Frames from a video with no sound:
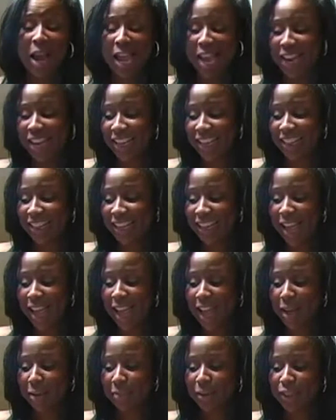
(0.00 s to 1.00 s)
adding the
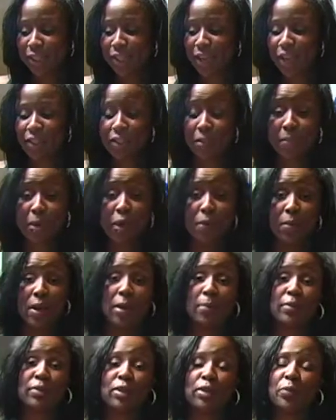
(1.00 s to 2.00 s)
cabbage and the bell
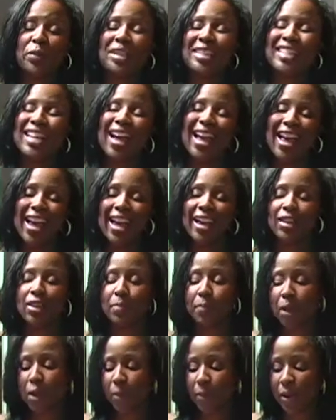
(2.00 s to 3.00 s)
peppers. The reason I added the
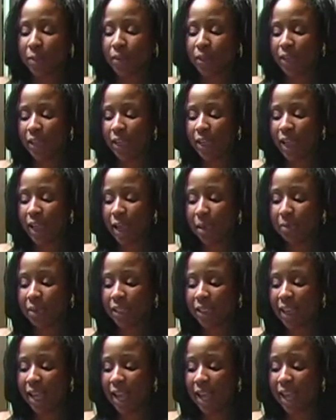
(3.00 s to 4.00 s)
bell peppers and the cabbage
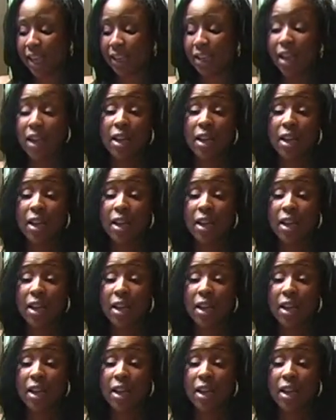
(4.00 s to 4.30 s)
last